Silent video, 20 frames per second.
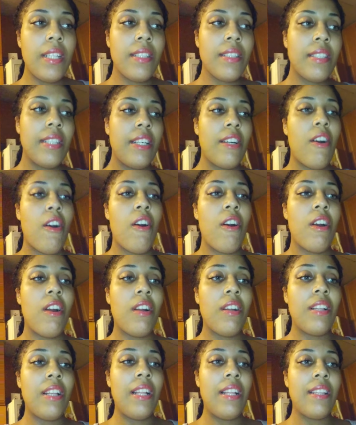There
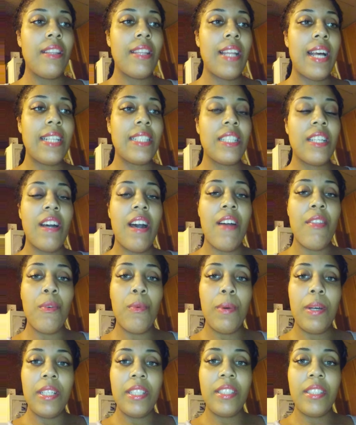are lots of other
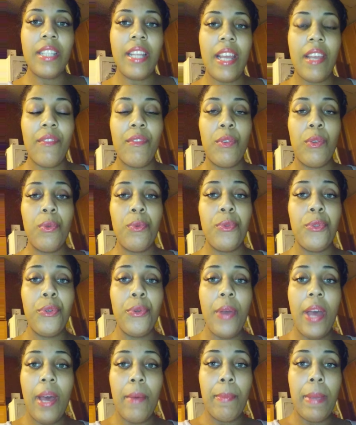ones if you do
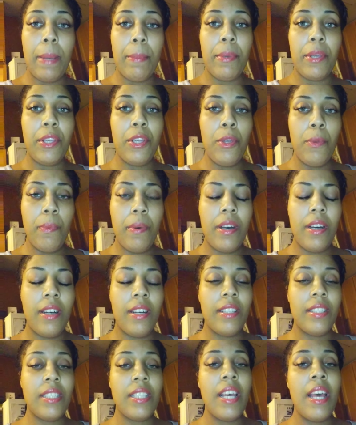have paper
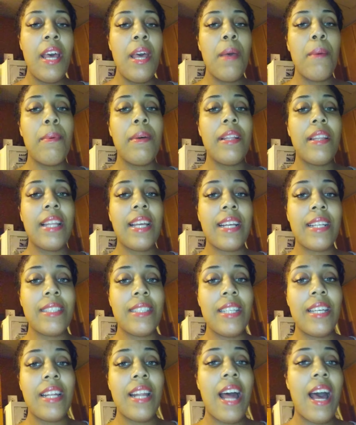coupons, but like I
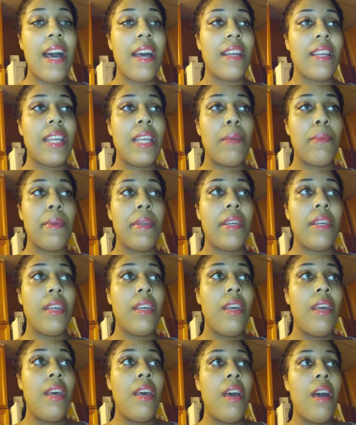said, I keep it
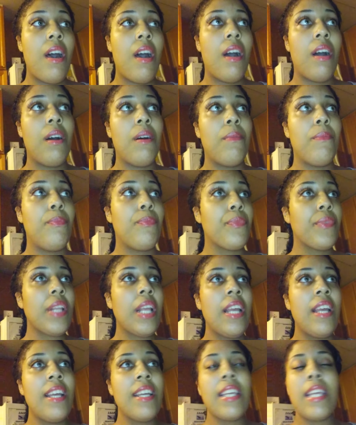
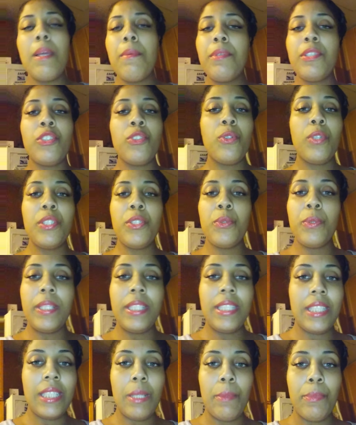short, sweet,
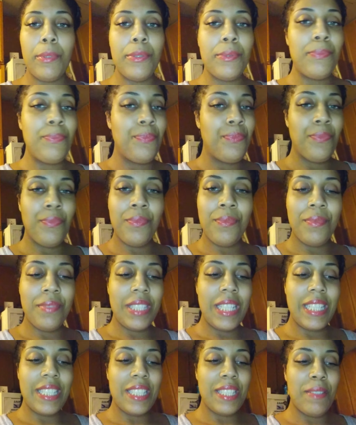and simple.
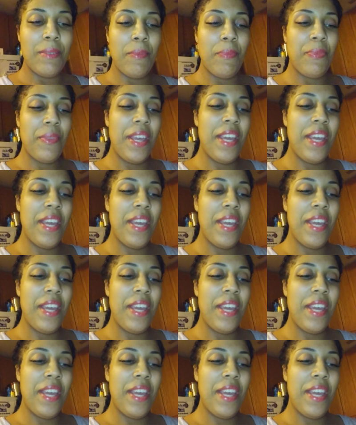That's it.